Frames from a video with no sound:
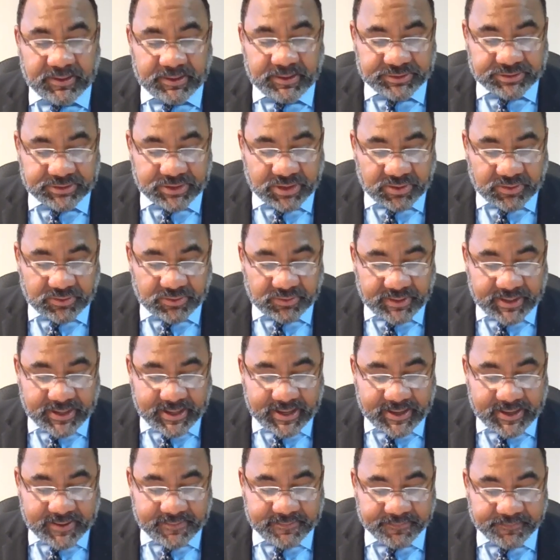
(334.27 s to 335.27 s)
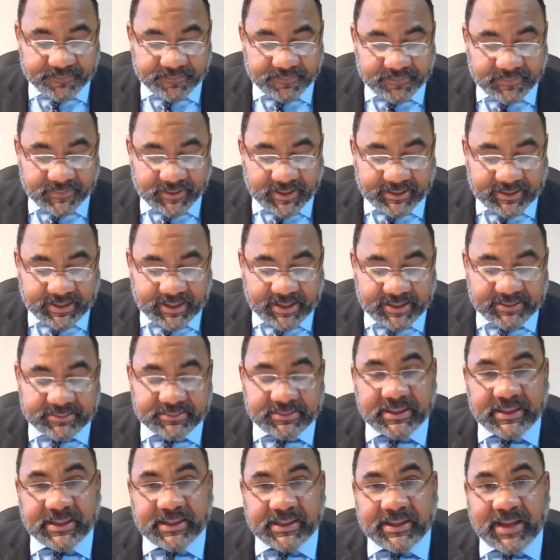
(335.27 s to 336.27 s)
So
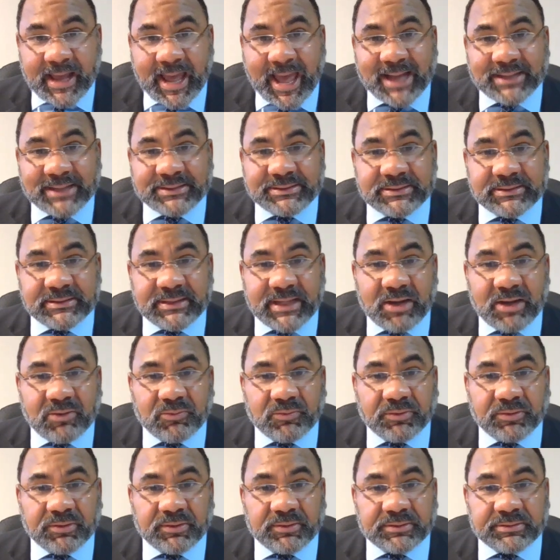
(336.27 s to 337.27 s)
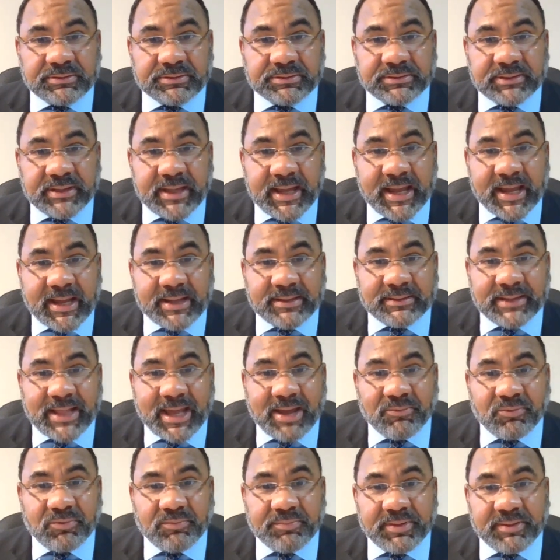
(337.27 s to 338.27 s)
again, action, not words, and
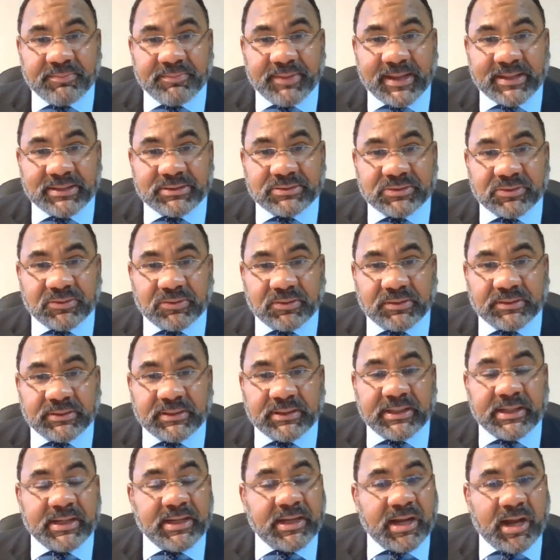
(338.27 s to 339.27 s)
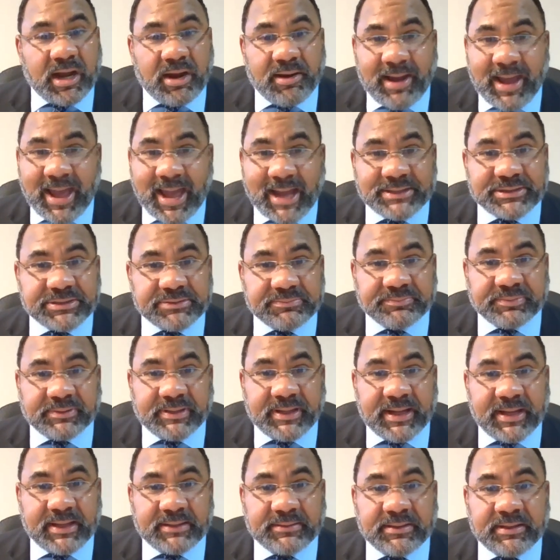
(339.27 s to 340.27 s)
that will be based on our action
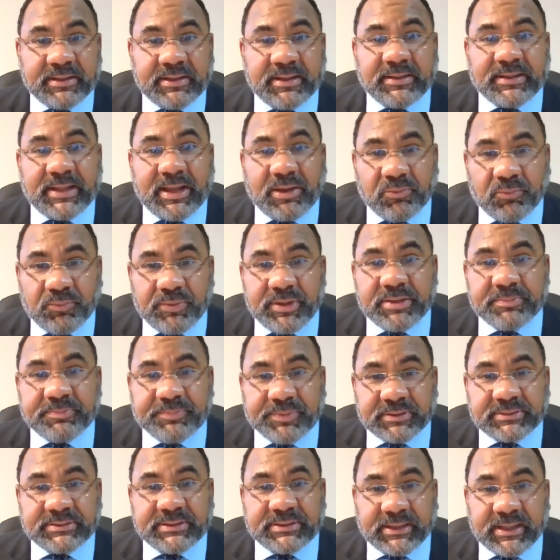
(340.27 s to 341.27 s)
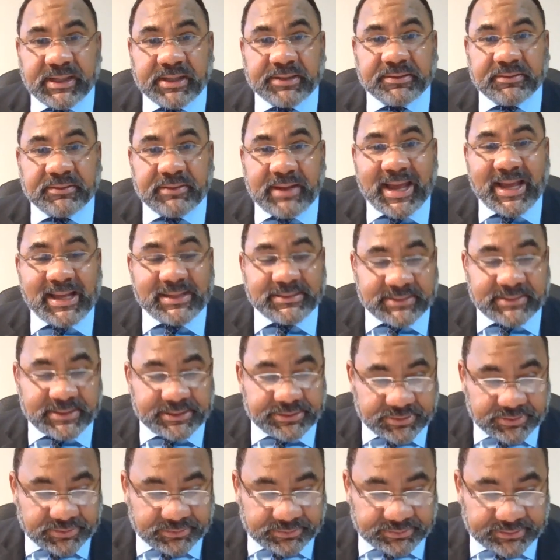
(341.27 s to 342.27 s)
plan that we put together as a
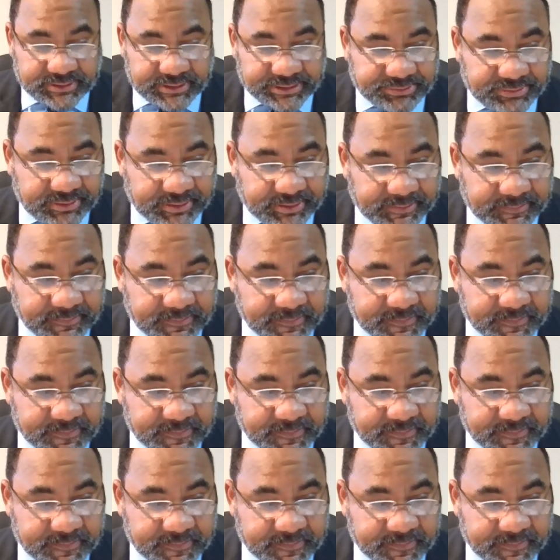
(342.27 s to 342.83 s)
school district.